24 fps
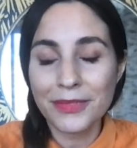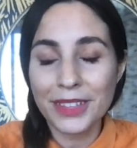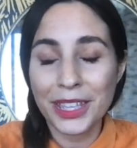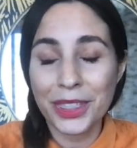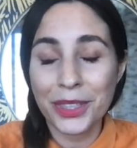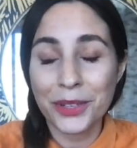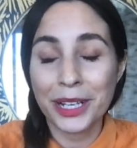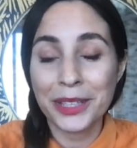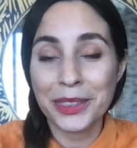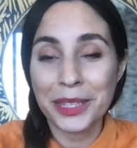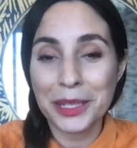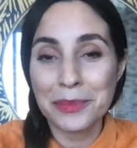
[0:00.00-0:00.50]

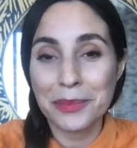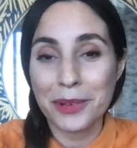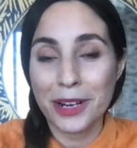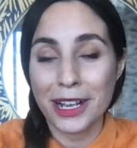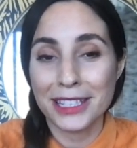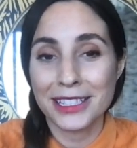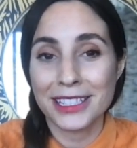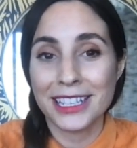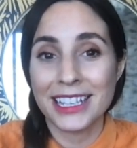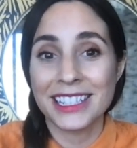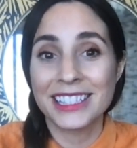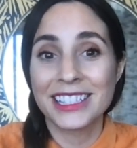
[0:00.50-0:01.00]
Throughout that
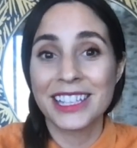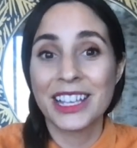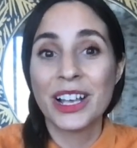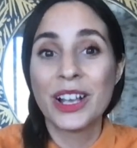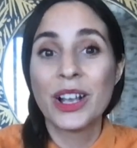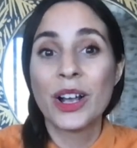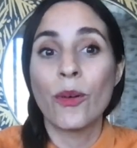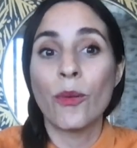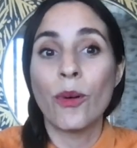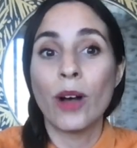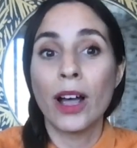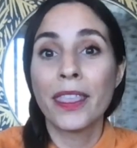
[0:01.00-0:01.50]
process,
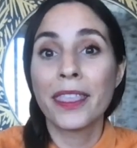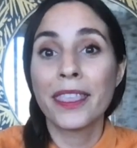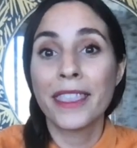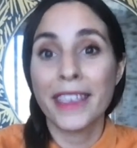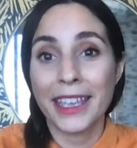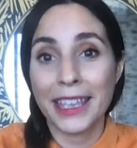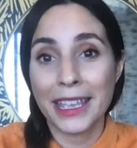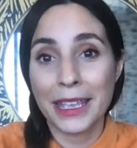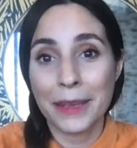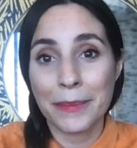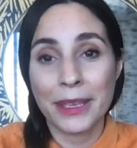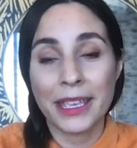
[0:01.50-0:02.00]
one
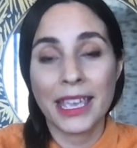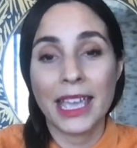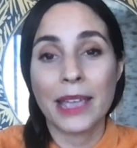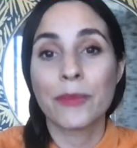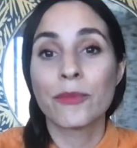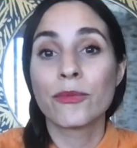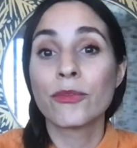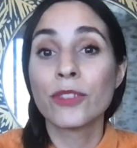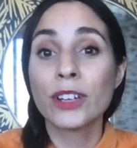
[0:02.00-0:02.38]
thing became